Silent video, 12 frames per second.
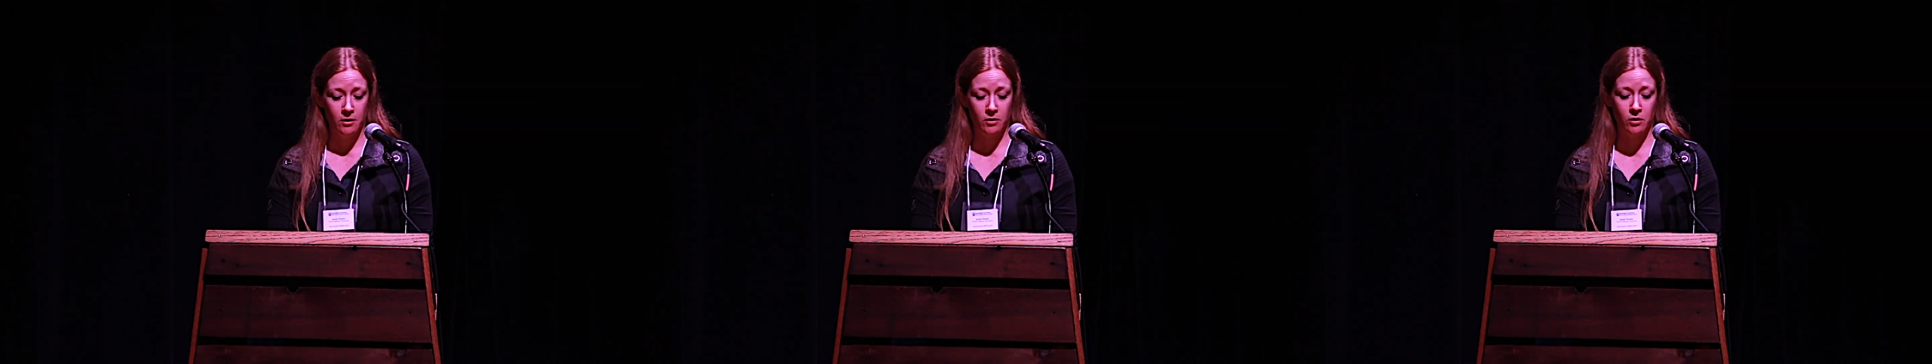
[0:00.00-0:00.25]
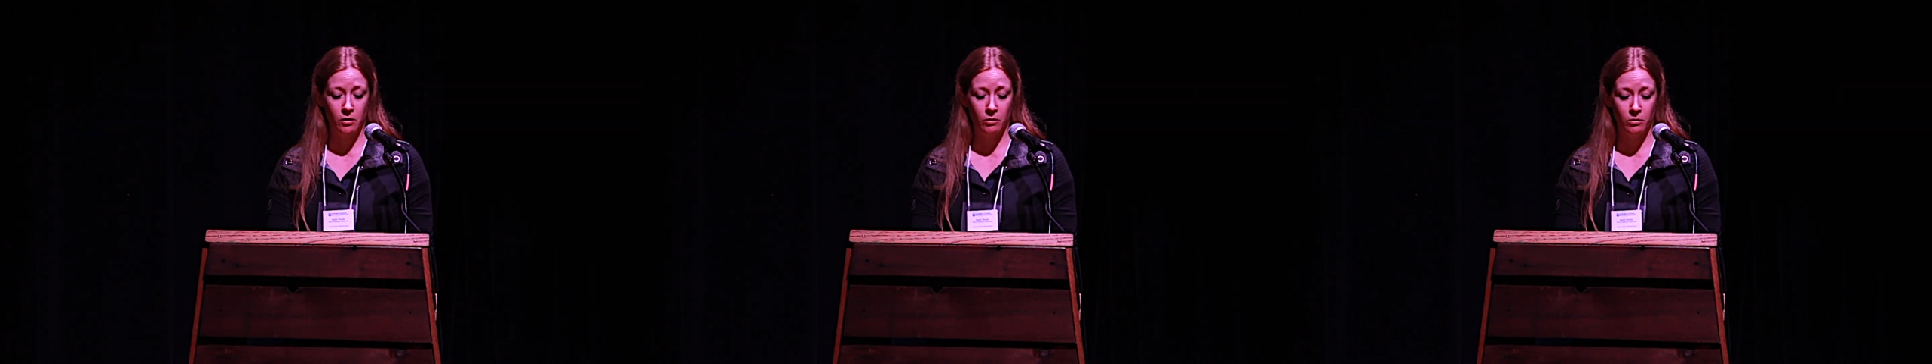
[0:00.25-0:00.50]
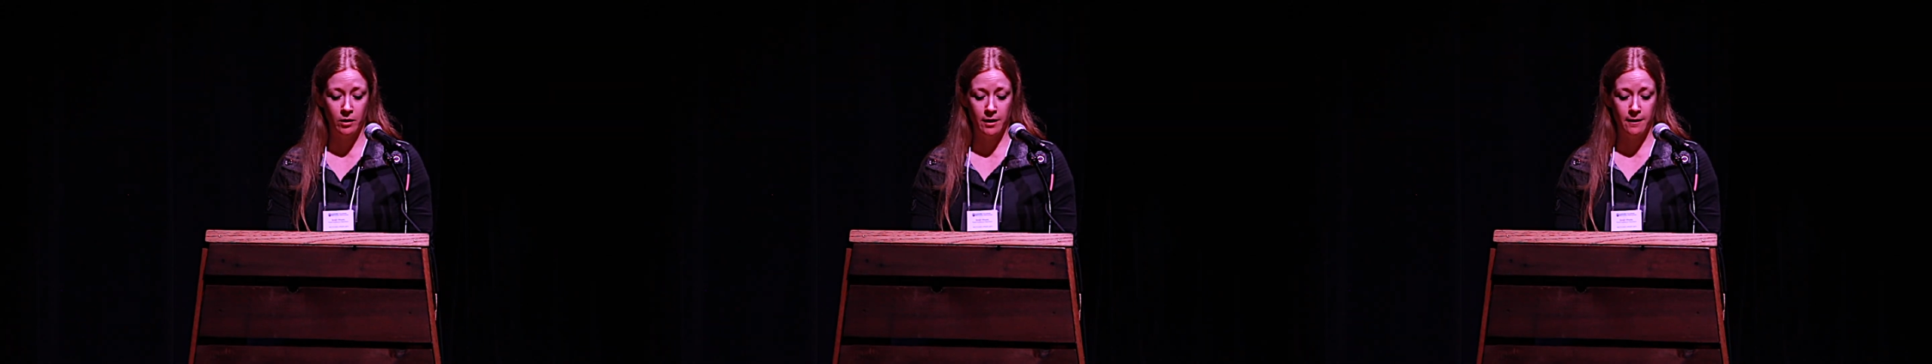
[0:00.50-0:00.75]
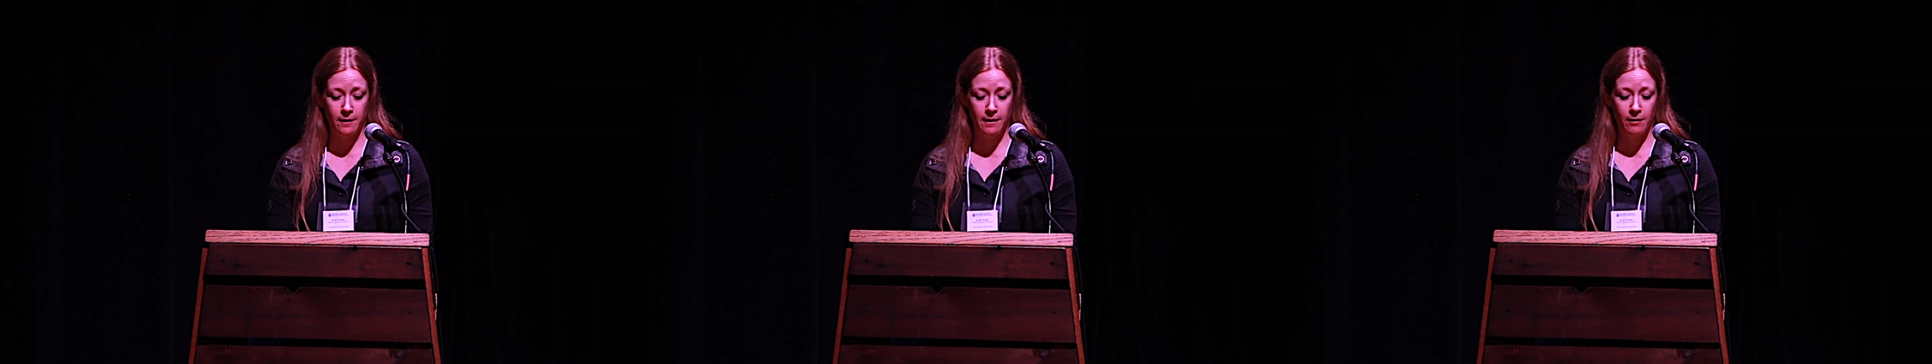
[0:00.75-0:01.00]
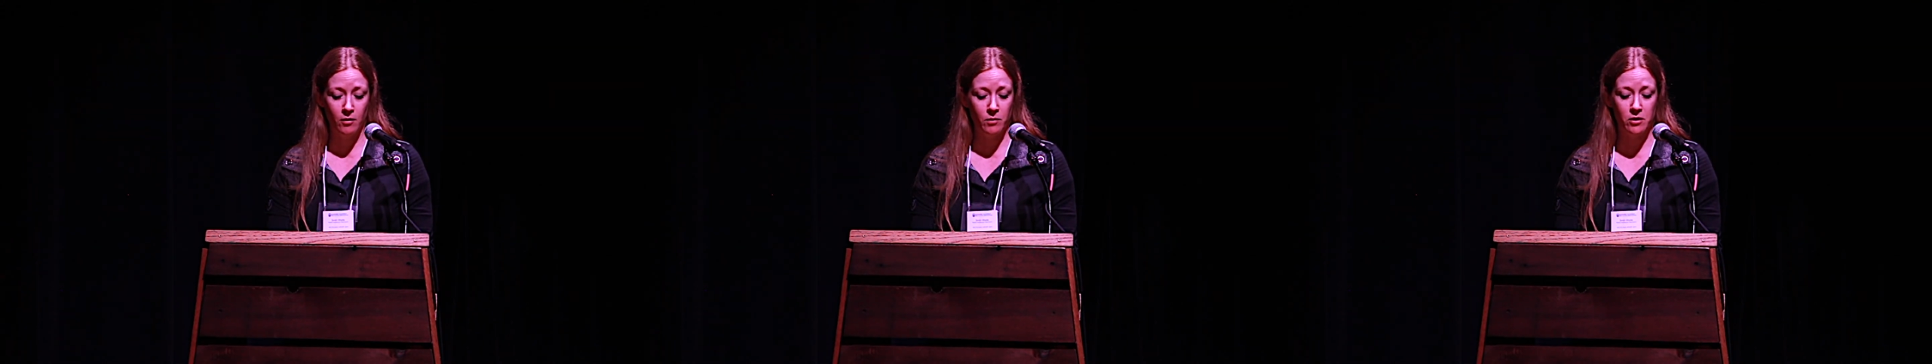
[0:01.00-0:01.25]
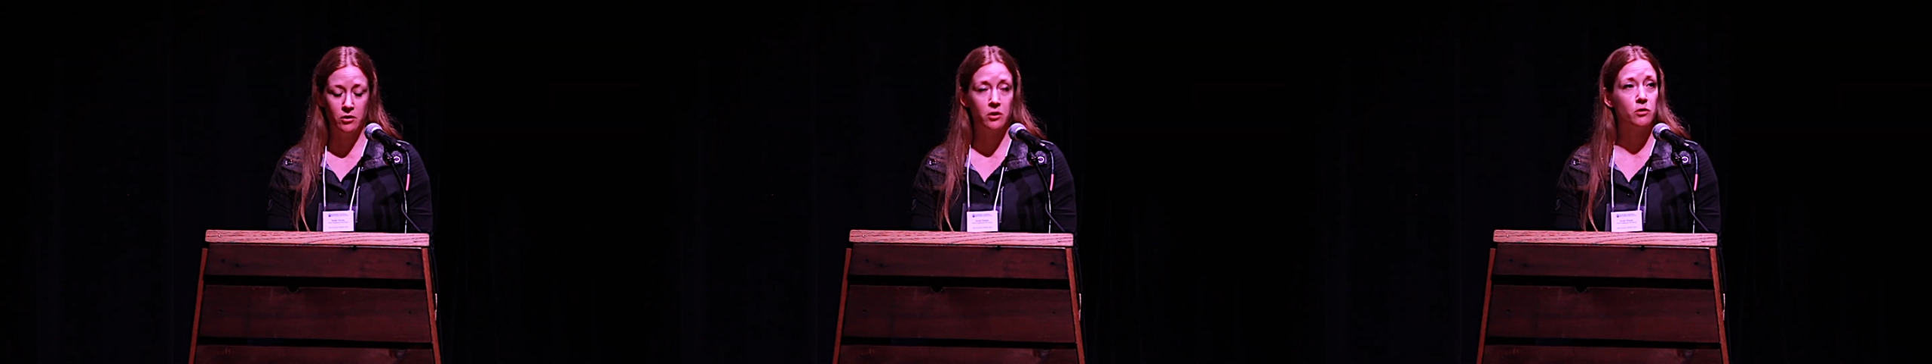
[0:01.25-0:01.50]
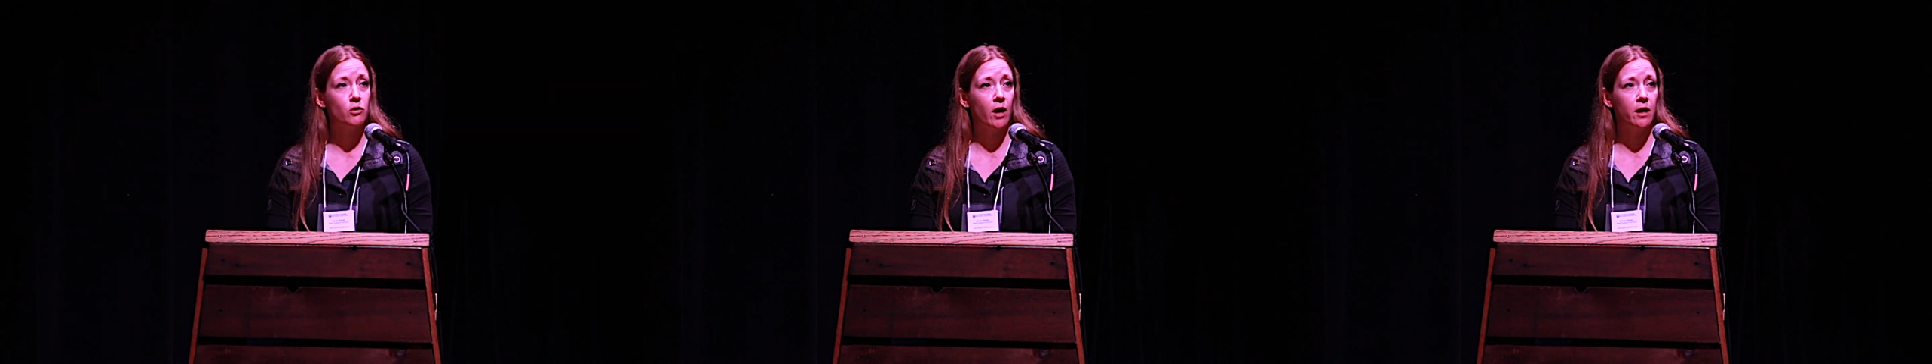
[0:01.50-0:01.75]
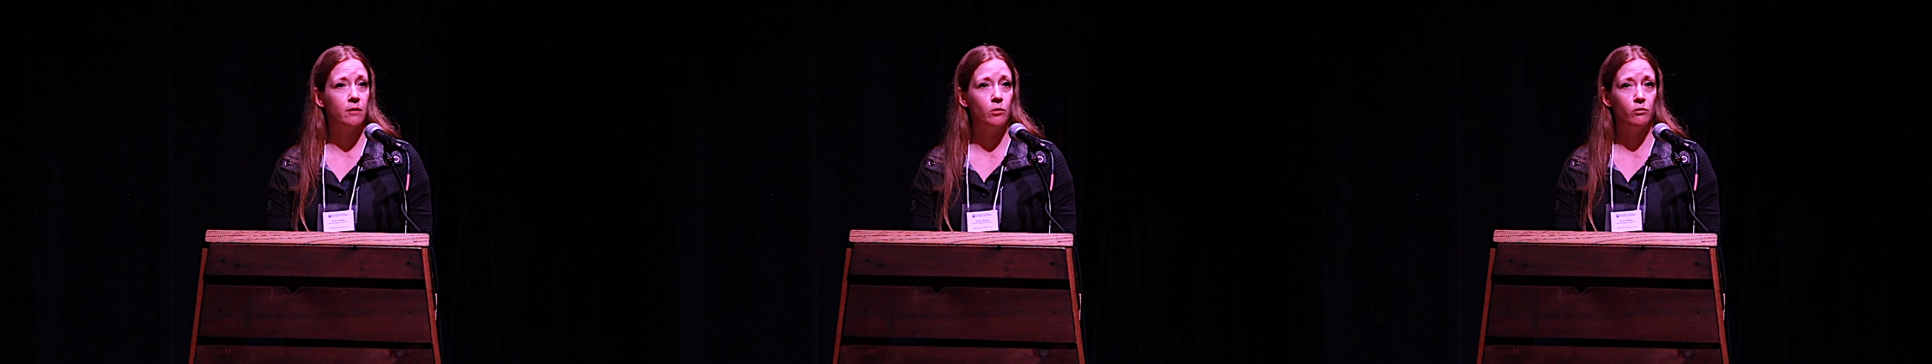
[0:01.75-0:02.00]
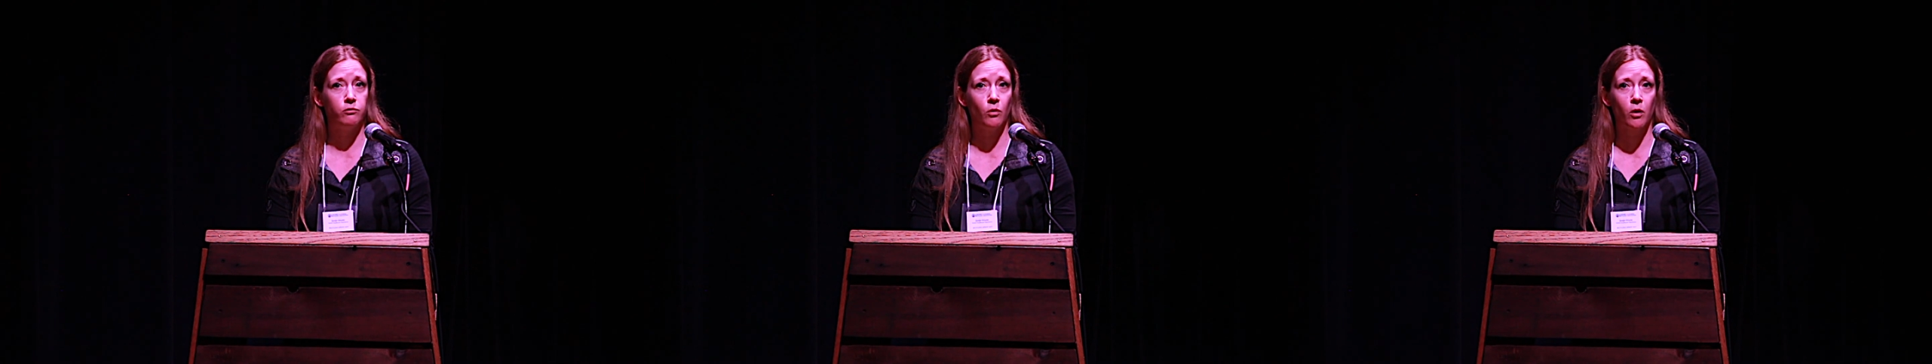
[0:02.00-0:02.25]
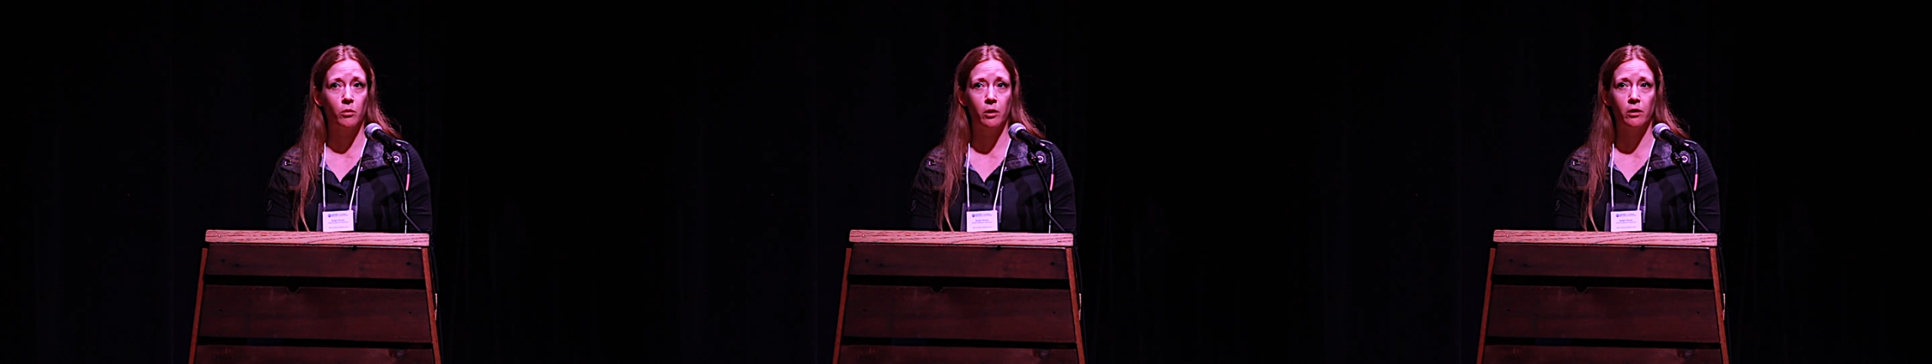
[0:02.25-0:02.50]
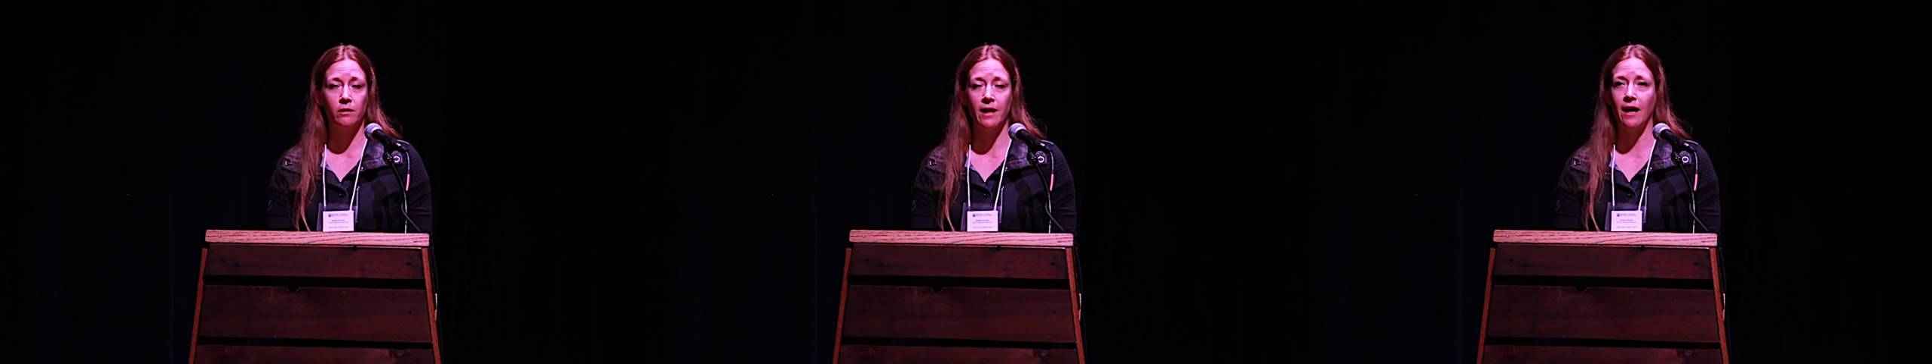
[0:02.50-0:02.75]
So everyone's just trying to move forward,